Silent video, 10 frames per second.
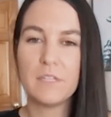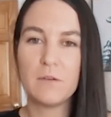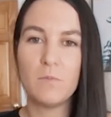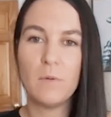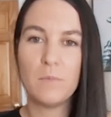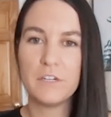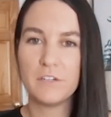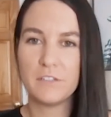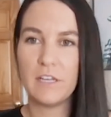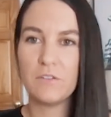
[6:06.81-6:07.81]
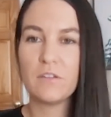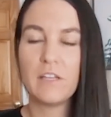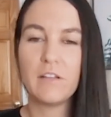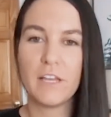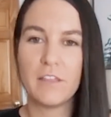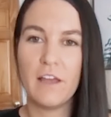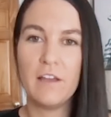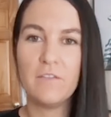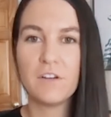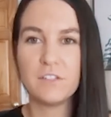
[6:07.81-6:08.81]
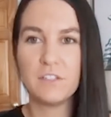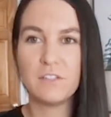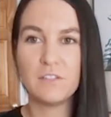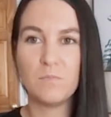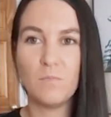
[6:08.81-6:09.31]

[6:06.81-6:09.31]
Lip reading: like what were your sales looking like then versus